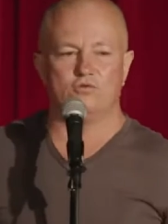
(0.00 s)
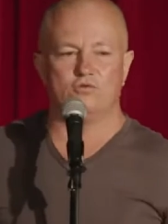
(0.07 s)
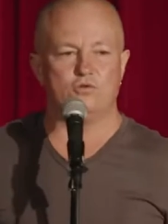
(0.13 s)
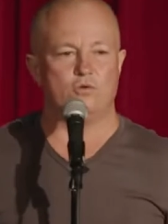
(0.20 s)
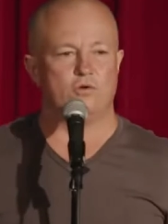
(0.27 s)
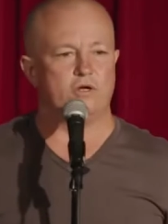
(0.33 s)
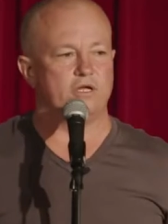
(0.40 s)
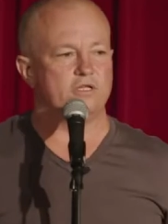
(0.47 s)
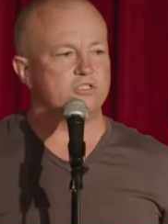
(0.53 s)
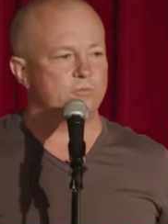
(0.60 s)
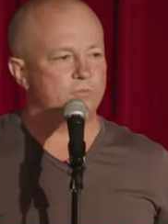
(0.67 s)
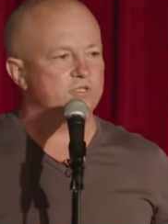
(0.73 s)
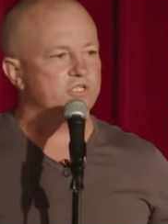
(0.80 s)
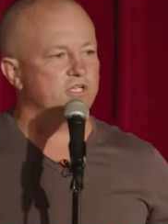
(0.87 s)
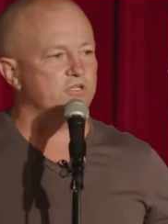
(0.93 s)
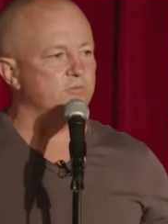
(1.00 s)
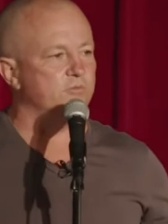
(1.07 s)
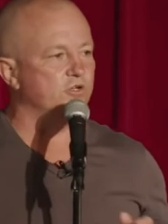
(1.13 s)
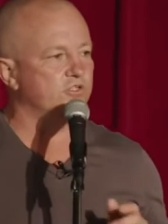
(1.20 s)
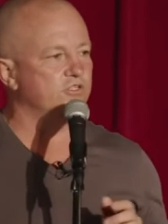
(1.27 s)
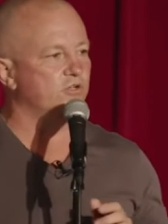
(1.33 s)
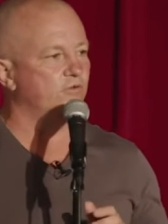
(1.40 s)
old daughter to protect
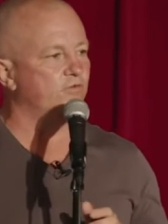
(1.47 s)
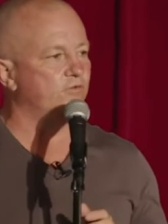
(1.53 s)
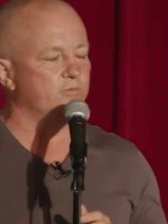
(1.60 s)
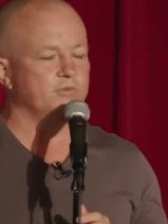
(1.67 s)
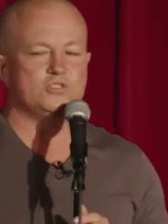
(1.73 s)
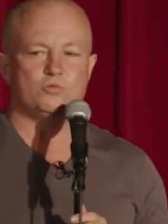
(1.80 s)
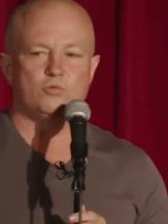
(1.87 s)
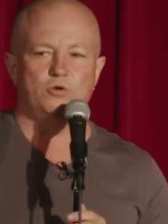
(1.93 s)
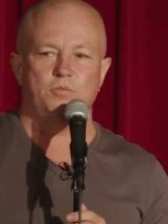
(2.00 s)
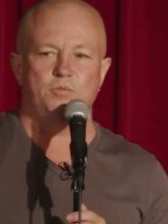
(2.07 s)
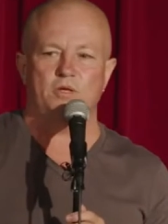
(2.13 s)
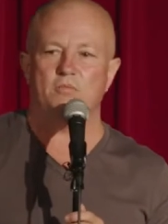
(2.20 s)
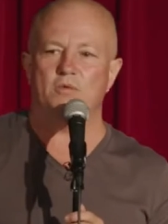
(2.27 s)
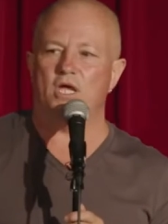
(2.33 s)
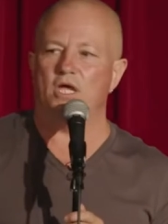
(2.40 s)
myself from a swooping